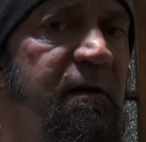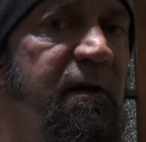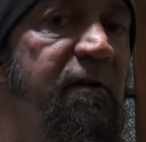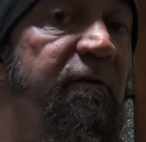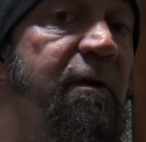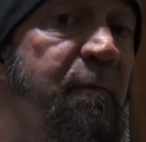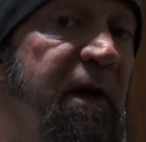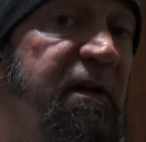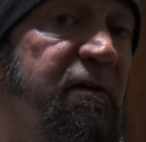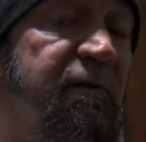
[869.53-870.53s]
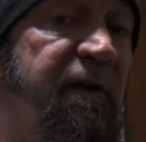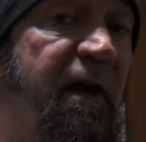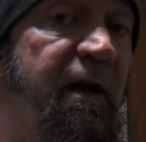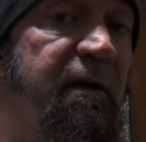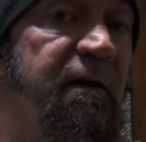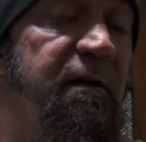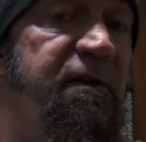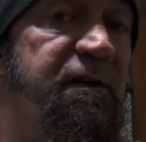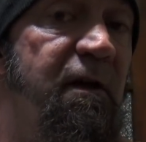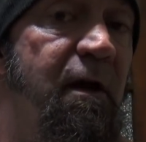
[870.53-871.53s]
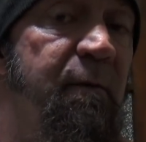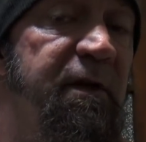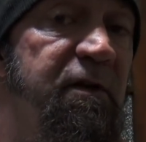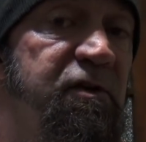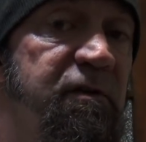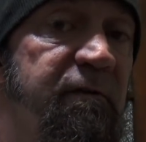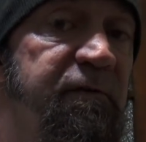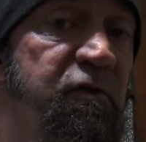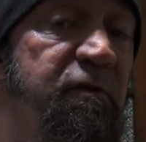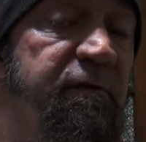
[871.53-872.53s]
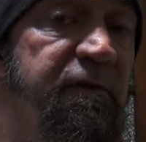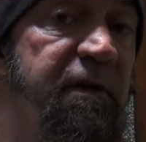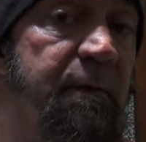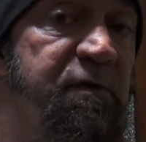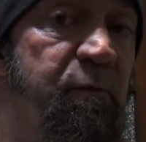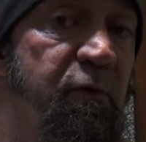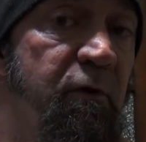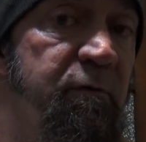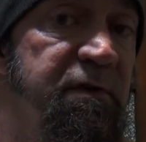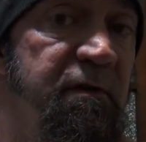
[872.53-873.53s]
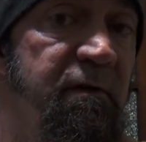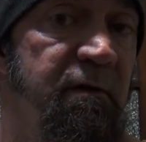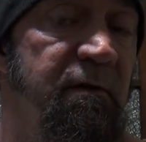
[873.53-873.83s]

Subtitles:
And the remainder of that is a combination of two different types of probes.